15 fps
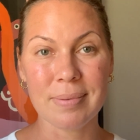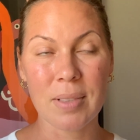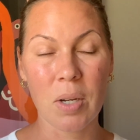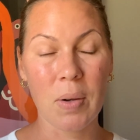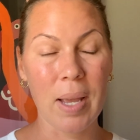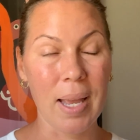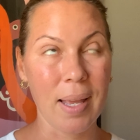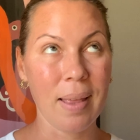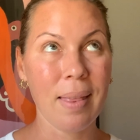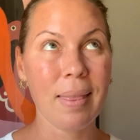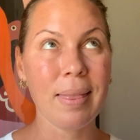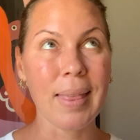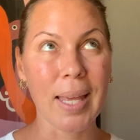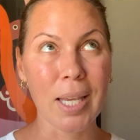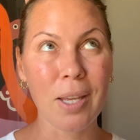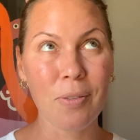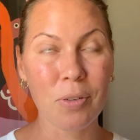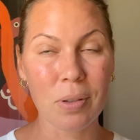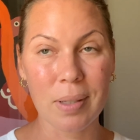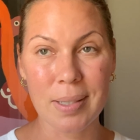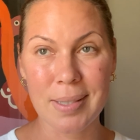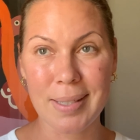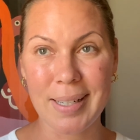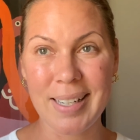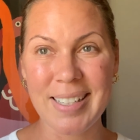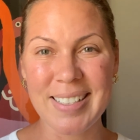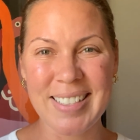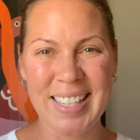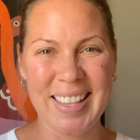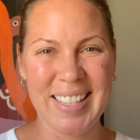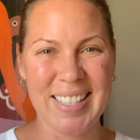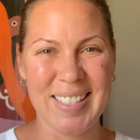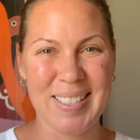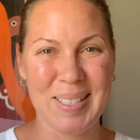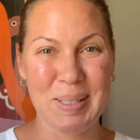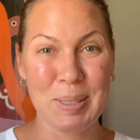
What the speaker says: Okay, thank you for listening to this